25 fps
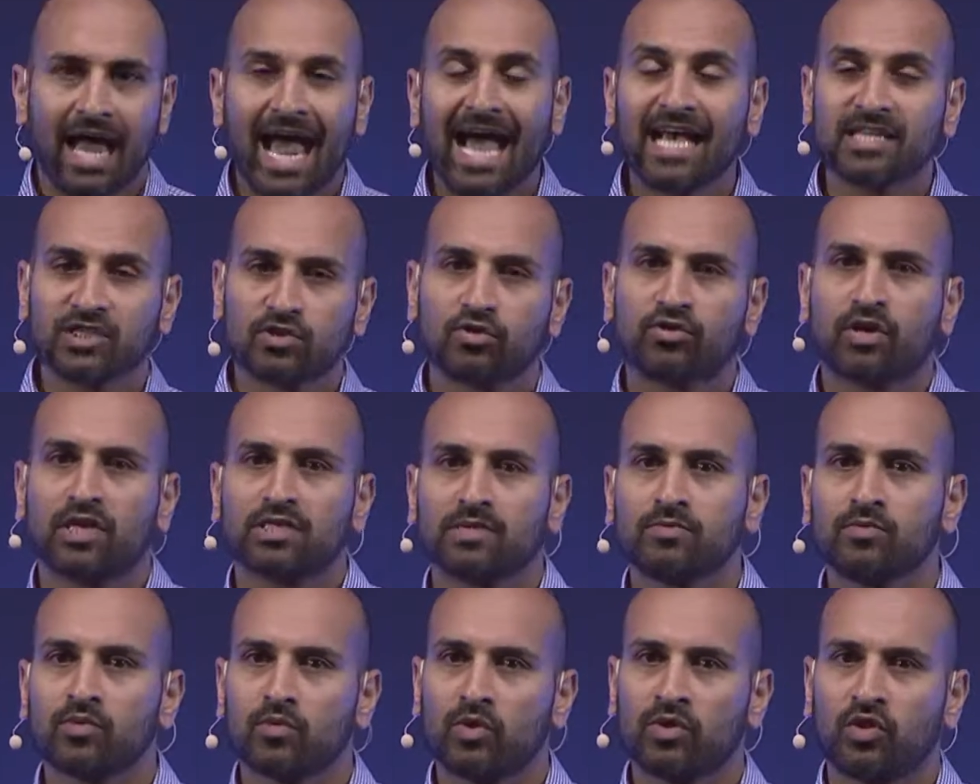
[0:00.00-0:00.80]
ask your
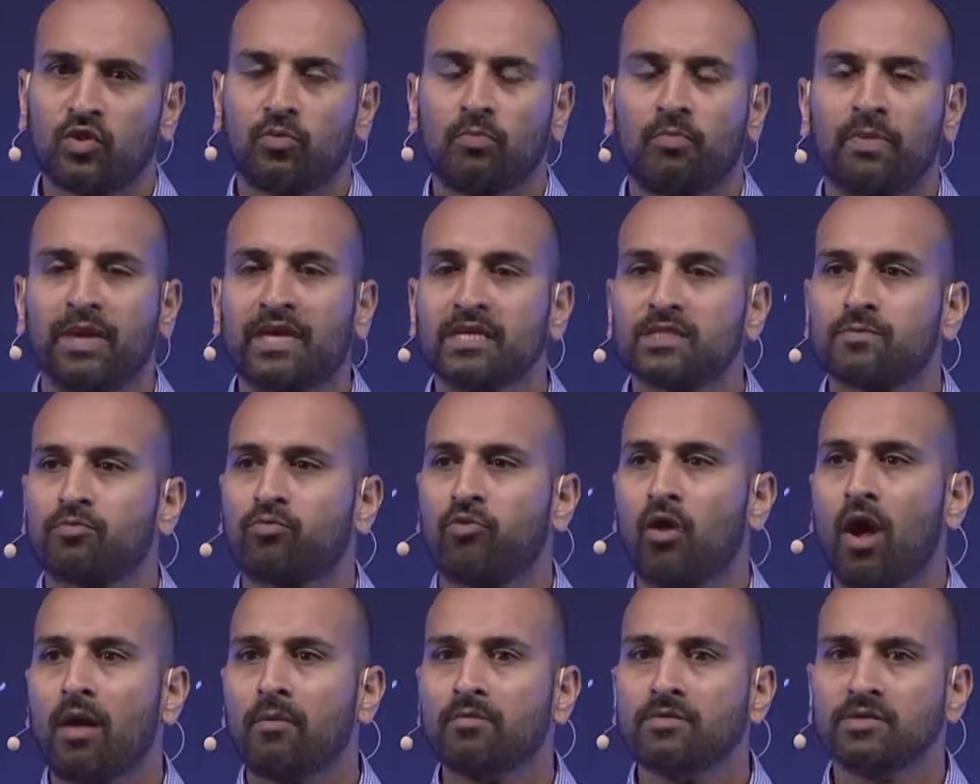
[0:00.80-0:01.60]
customers what their biggest
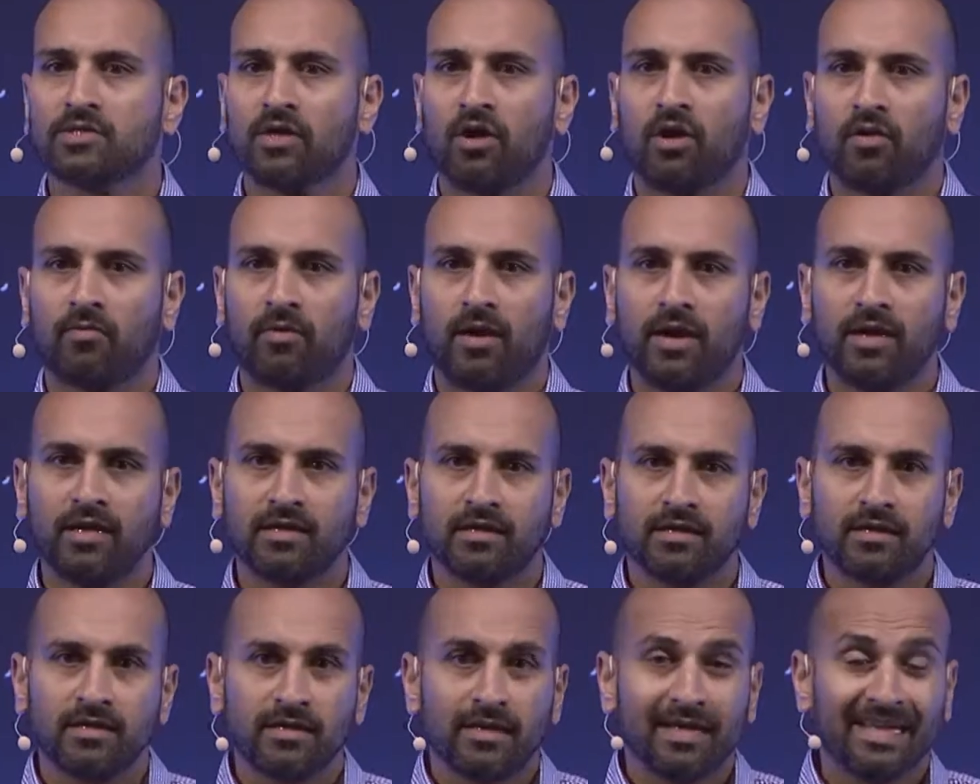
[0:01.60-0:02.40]
problems are, right?
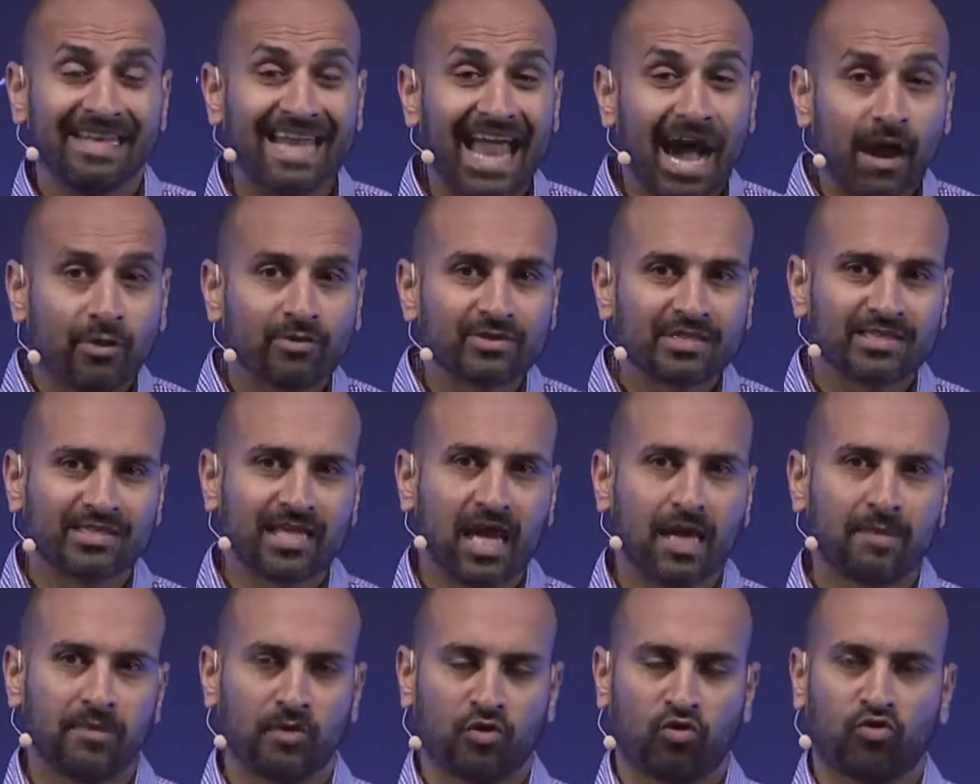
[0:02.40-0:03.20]
Now it's
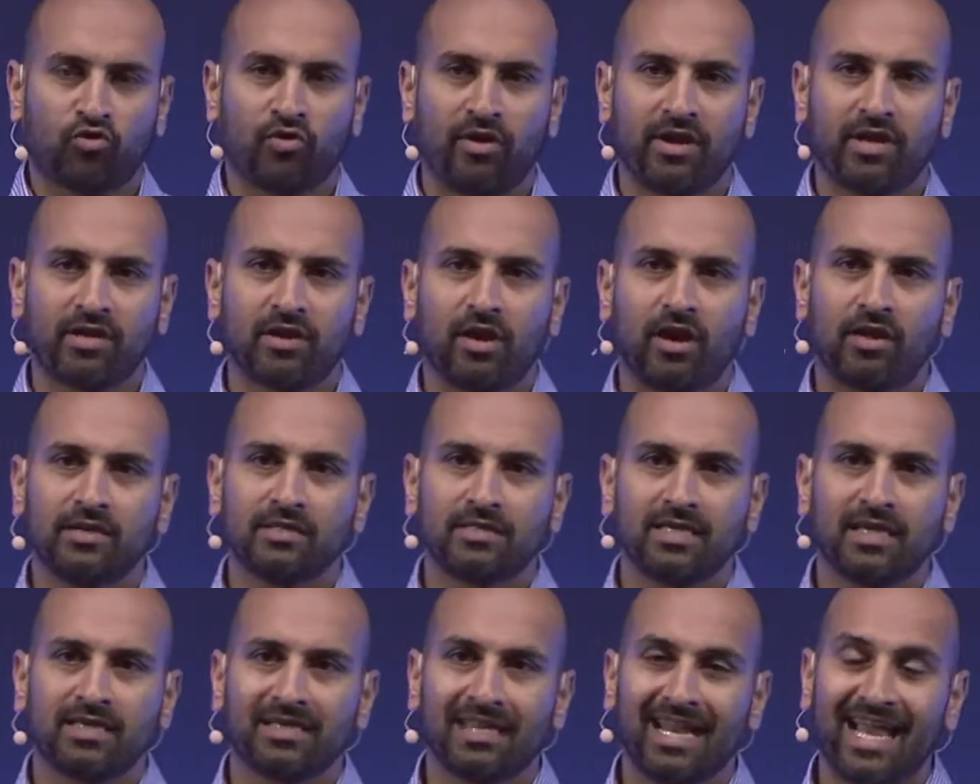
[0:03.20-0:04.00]
time to create
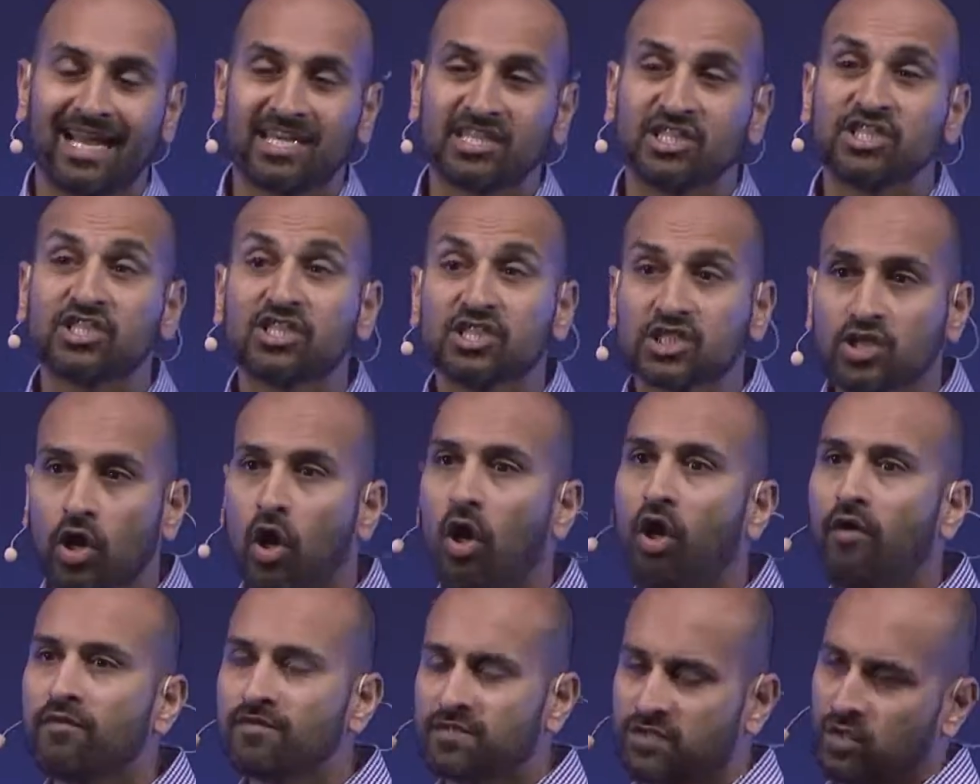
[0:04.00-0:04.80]
content that actually
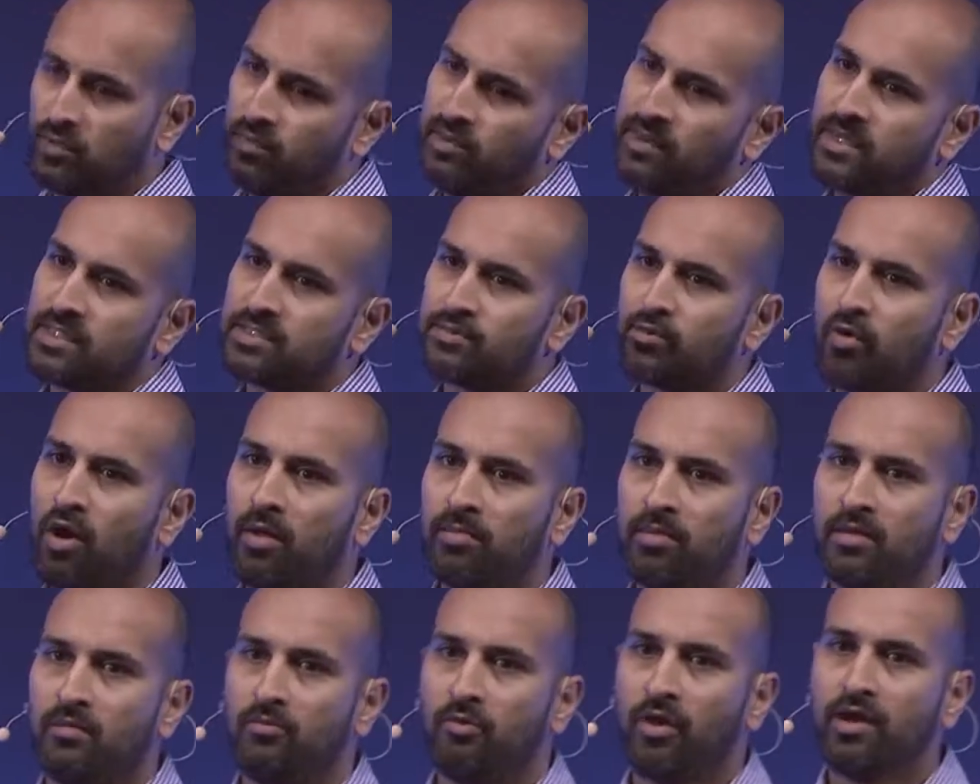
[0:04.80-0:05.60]
solves their biggest
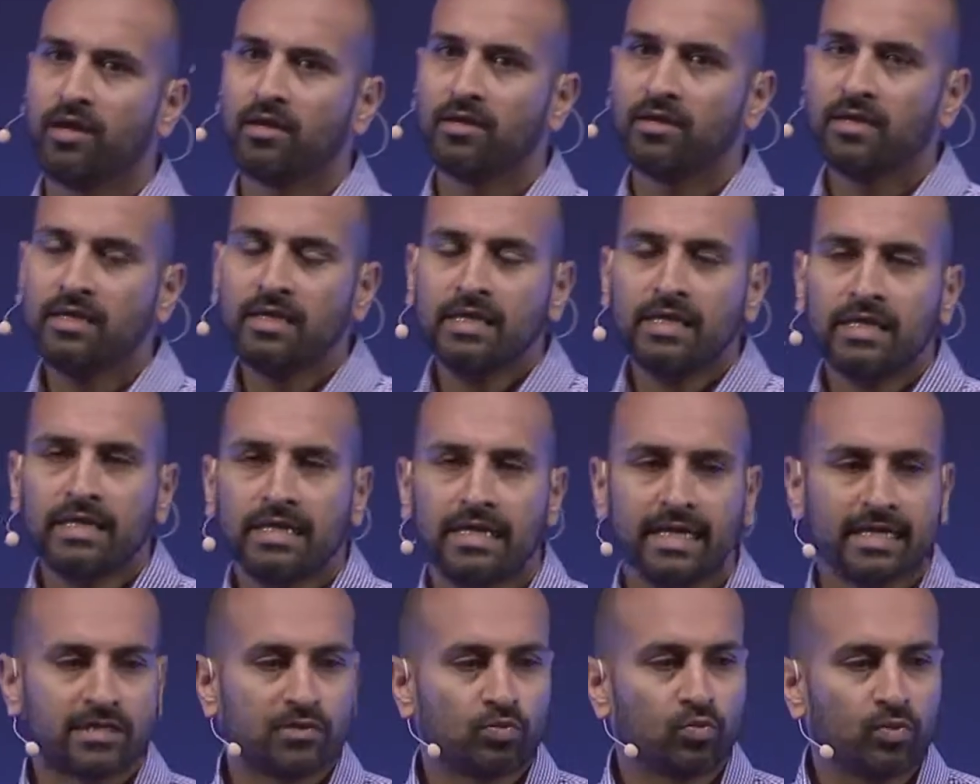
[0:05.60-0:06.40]
problem, right?
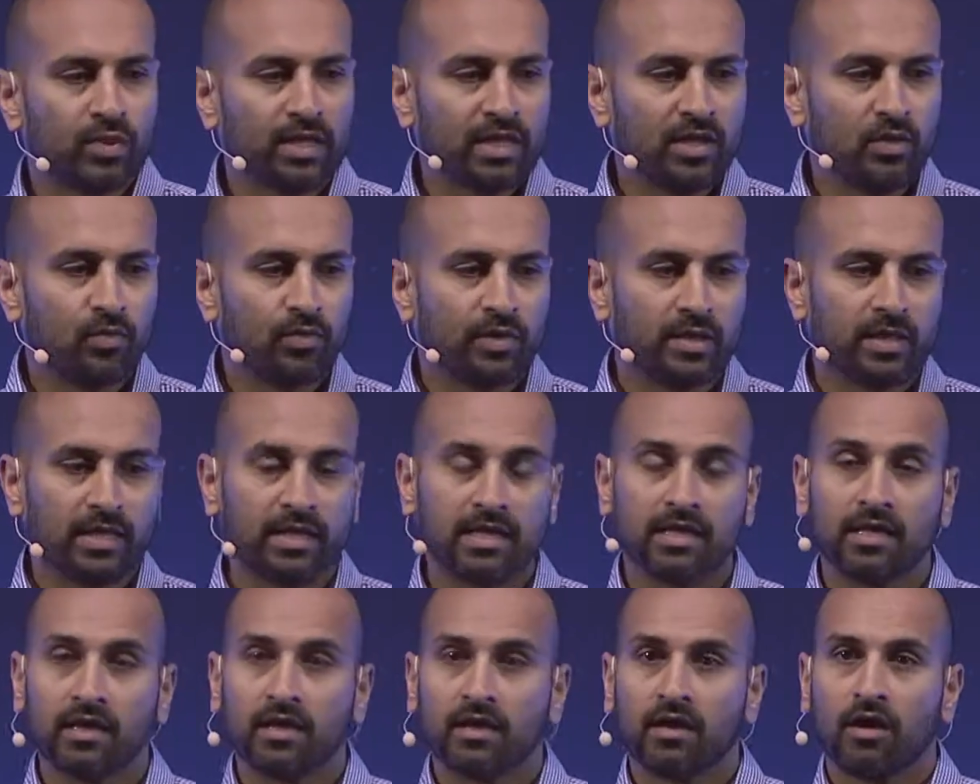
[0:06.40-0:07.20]
It's really,
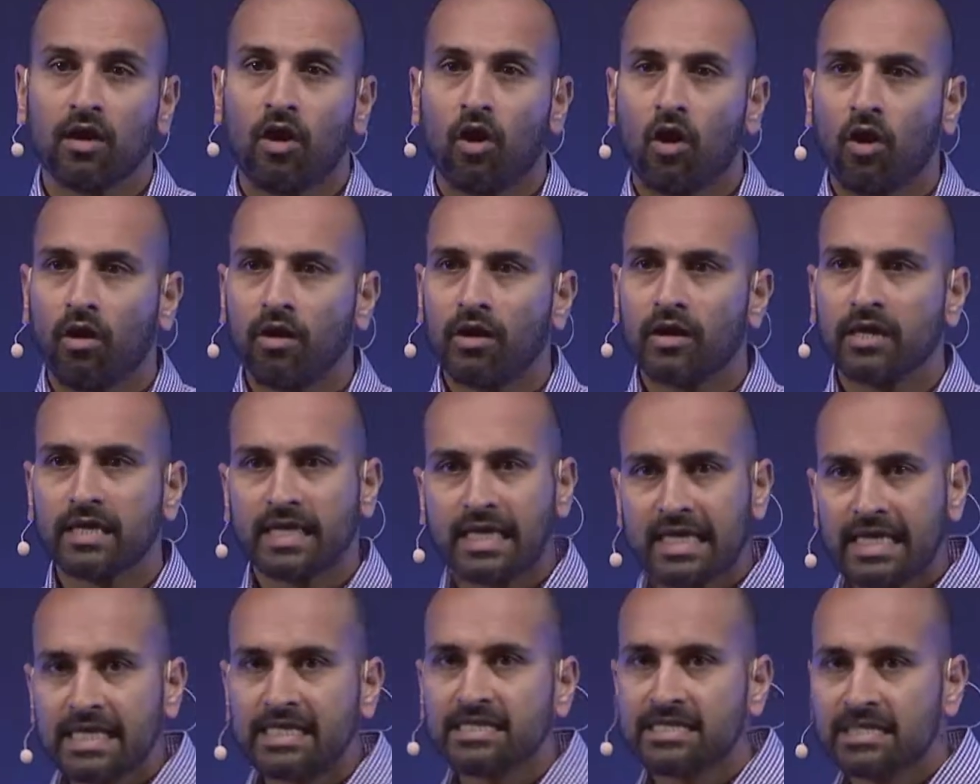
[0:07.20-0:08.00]
really
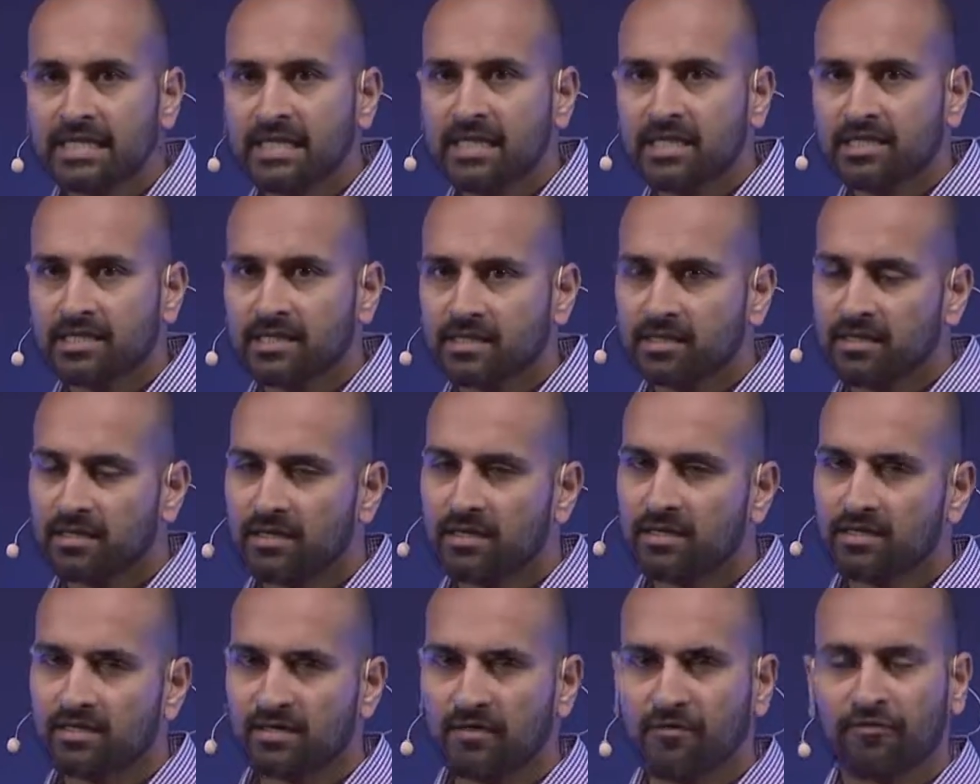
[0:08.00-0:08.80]
easy
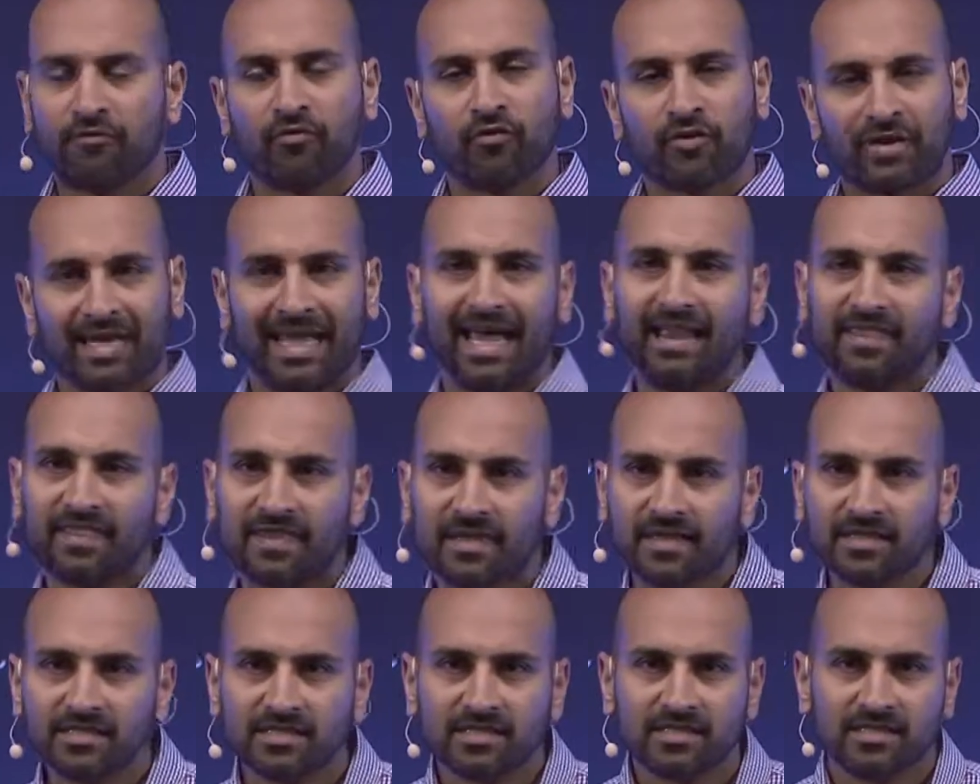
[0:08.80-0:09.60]
to forget
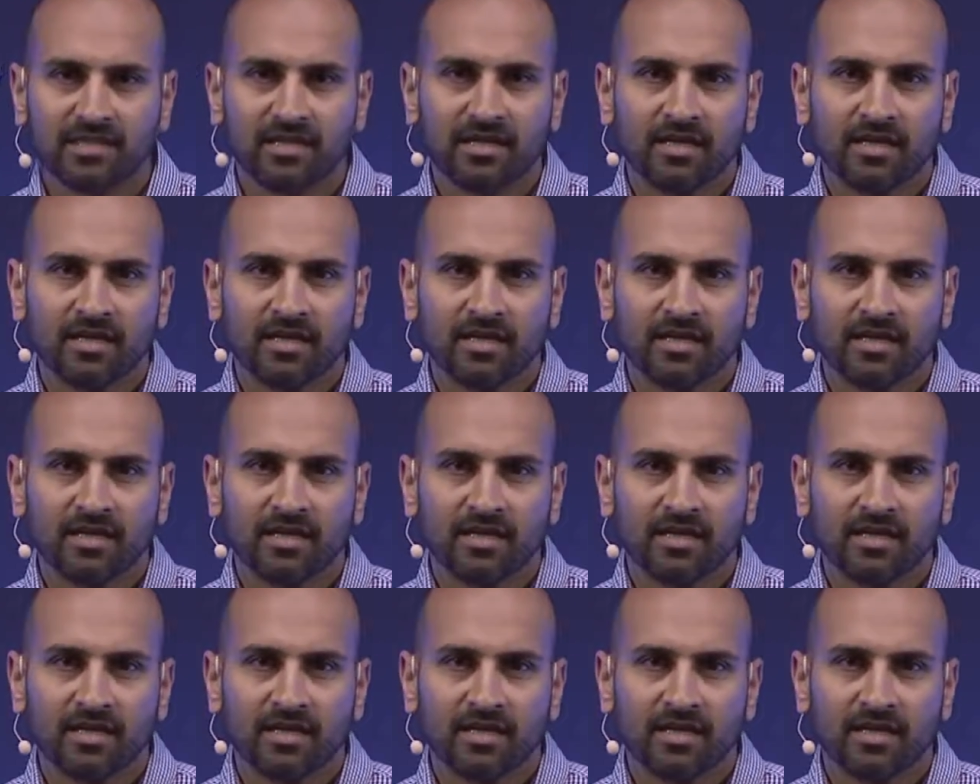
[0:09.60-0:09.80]
this